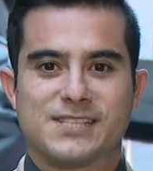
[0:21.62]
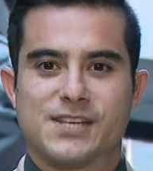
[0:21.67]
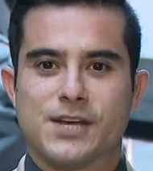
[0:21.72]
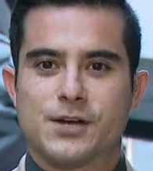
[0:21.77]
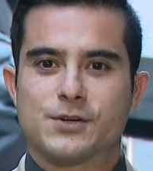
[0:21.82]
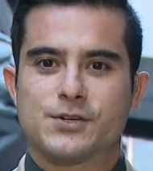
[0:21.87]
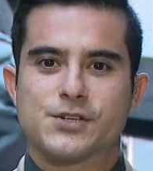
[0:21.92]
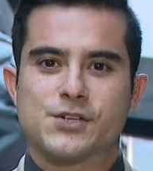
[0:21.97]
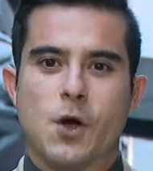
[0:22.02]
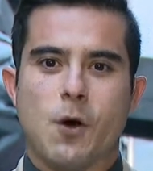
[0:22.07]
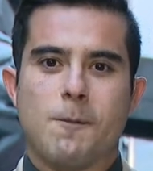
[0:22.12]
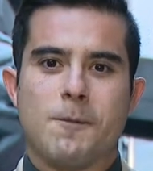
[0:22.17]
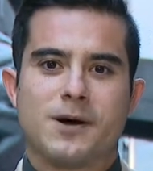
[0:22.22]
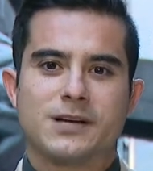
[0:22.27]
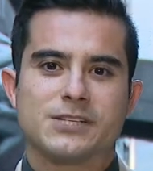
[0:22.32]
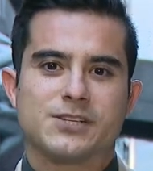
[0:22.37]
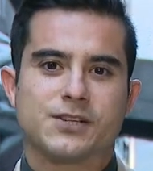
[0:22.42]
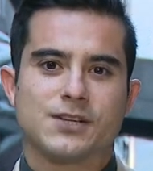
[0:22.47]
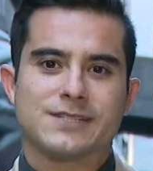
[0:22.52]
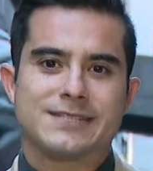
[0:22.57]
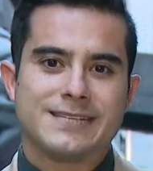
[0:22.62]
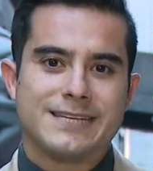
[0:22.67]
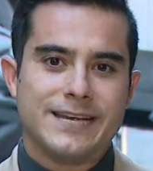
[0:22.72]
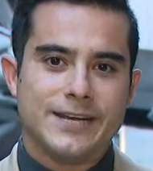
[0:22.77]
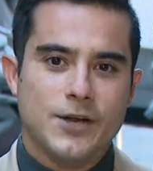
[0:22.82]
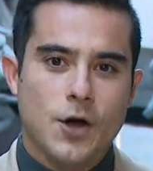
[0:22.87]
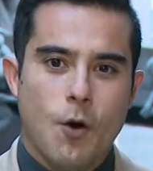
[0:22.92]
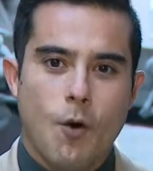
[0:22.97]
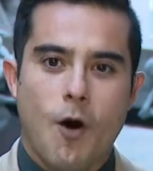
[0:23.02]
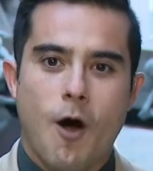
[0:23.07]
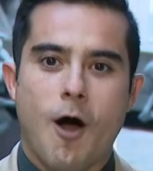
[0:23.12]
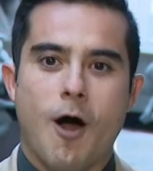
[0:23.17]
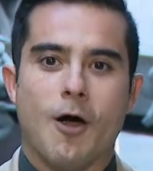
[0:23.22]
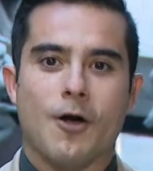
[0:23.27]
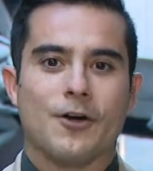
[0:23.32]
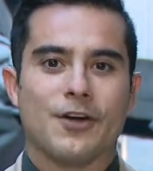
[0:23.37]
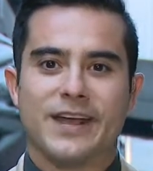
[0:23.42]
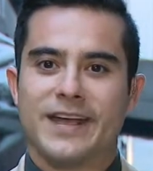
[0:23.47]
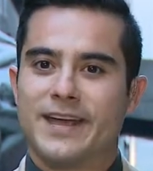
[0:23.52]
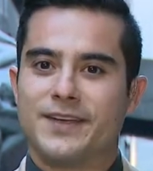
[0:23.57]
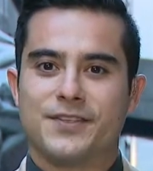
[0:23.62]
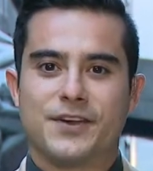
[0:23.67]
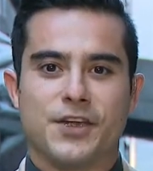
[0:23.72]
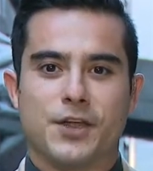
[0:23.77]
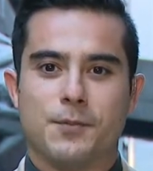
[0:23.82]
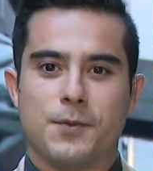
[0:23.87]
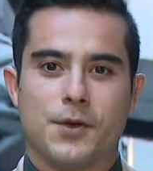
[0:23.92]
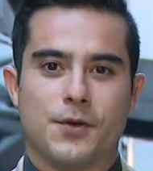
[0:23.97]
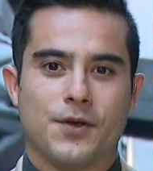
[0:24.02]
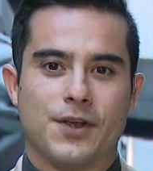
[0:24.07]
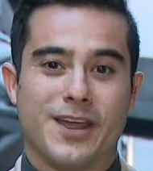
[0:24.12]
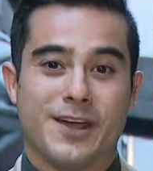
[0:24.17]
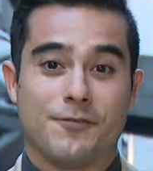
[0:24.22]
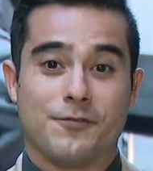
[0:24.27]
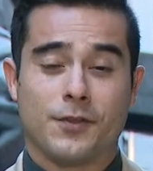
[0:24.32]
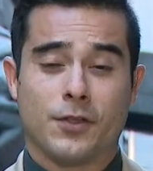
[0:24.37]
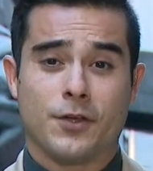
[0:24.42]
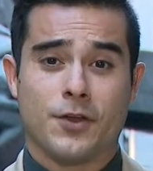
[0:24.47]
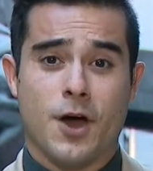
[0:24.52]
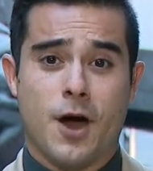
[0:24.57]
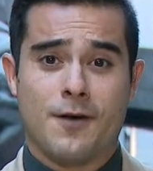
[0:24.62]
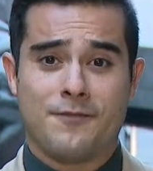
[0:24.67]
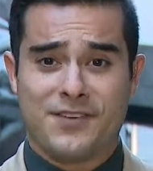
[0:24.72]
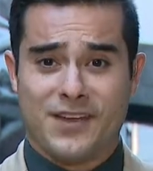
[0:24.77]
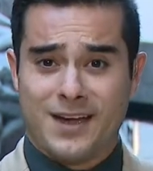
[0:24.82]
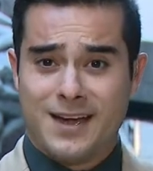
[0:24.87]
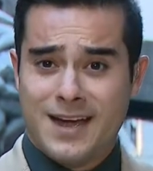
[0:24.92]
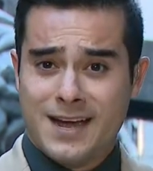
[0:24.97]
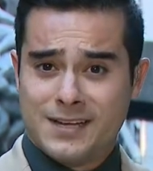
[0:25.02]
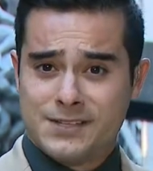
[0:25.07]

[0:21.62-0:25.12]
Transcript: there's so much Latino art in the community of Philadelphia.